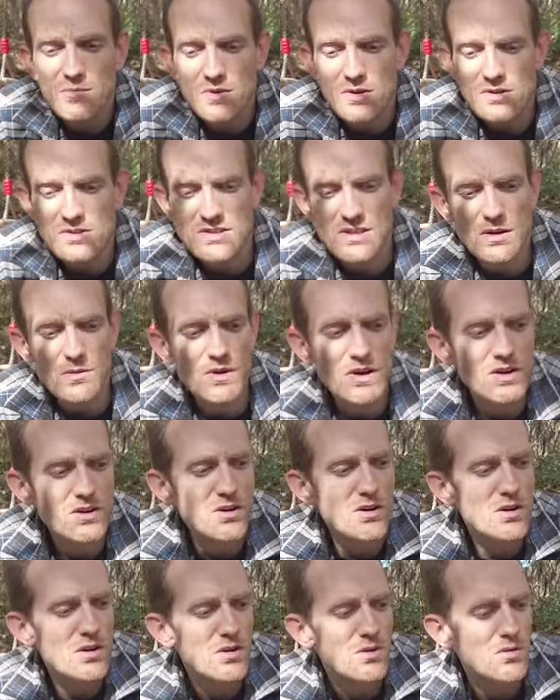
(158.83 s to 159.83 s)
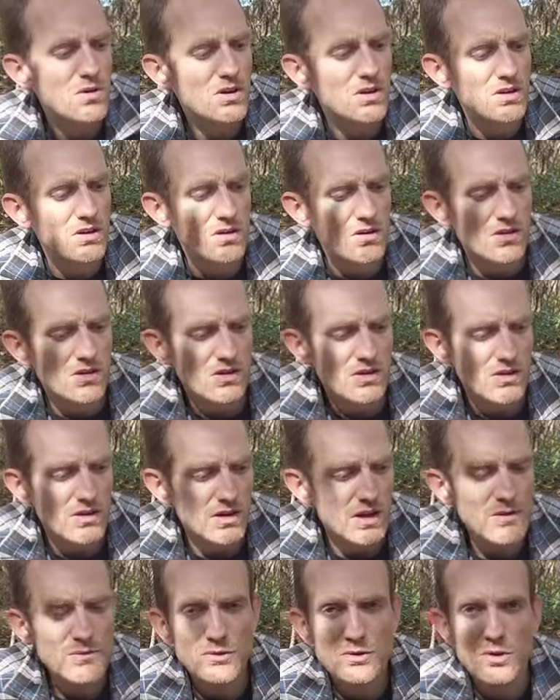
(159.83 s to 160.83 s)
Because there were no
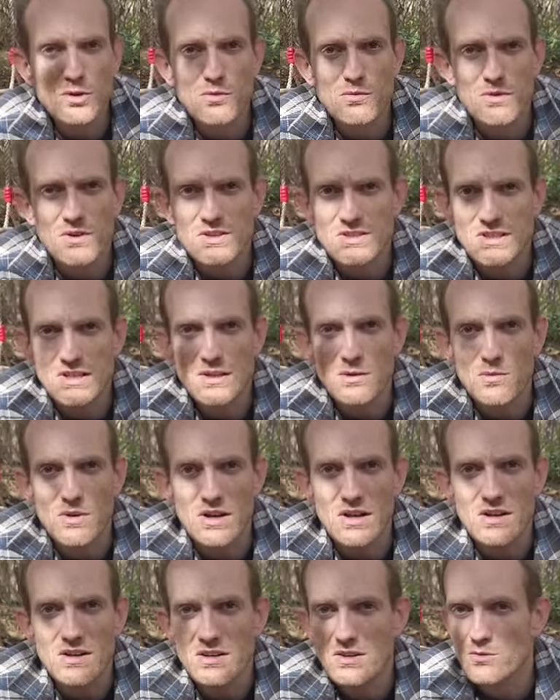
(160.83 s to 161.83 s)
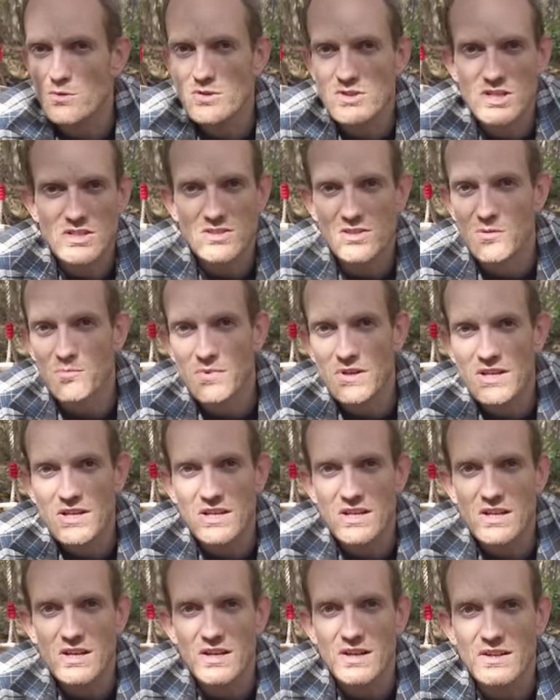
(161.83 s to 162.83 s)
leftovers anywhere. It was mm-hmm. just completely
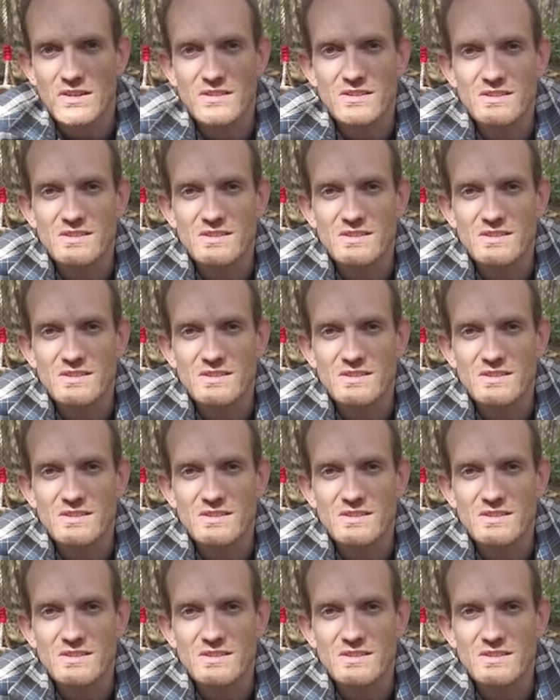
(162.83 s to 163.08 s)
gone.